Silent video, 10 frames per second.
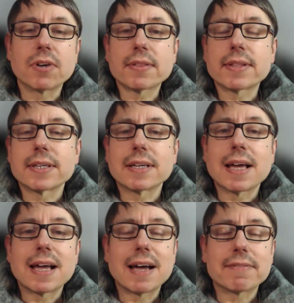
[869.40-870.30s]
rather
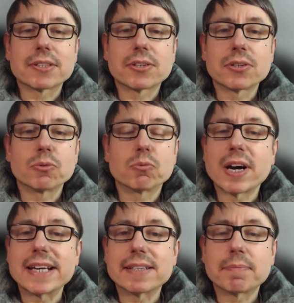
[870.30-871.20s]
than having to
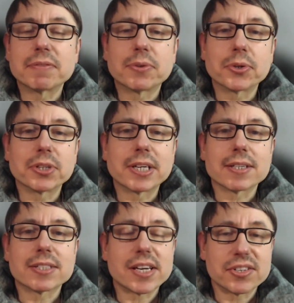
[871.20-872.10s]
wait before you
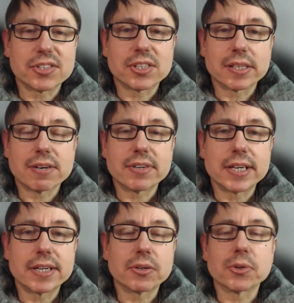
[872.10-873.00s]
get a session singer
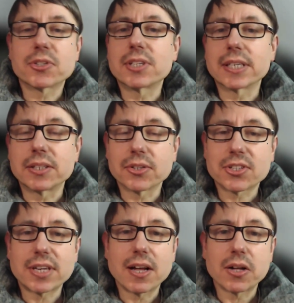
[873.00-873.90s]
in or sing it
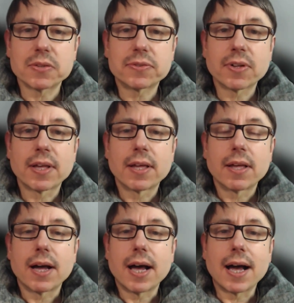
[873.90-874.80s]
yourself.
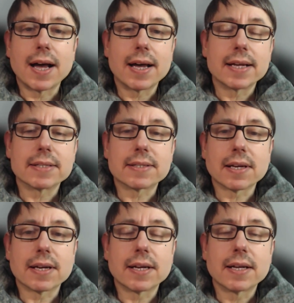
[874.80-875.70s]
And
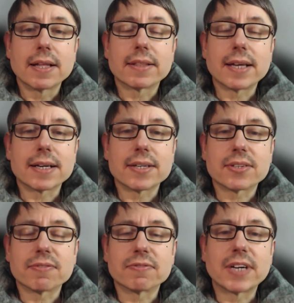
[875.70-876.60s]
that
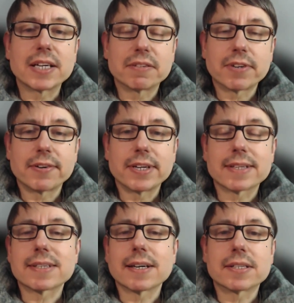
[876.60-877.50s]
is very, very
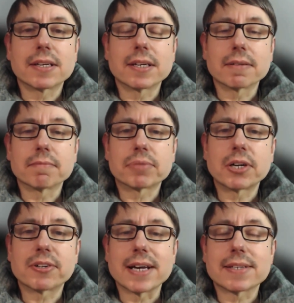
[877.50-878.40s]
exciting
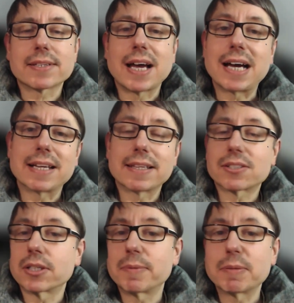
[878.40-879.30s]
progress, and
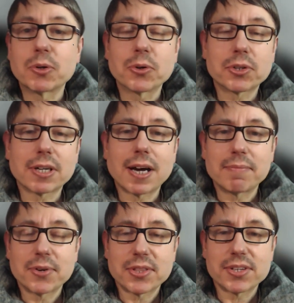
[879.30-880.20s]
there's going to be more to
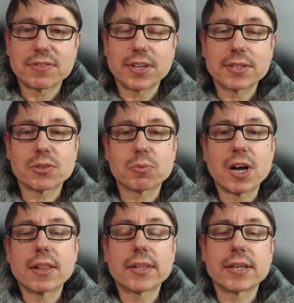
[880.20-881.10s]
come on this front as
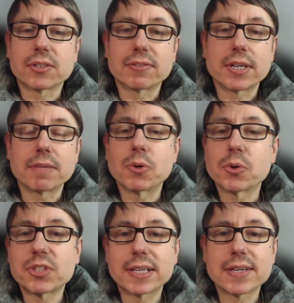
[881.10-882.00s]
well. There's already
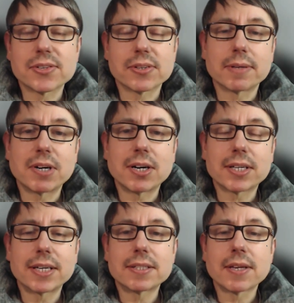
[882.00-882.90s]
more singers on the
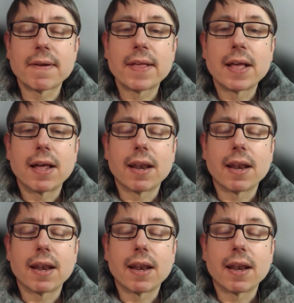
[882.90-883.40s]
market,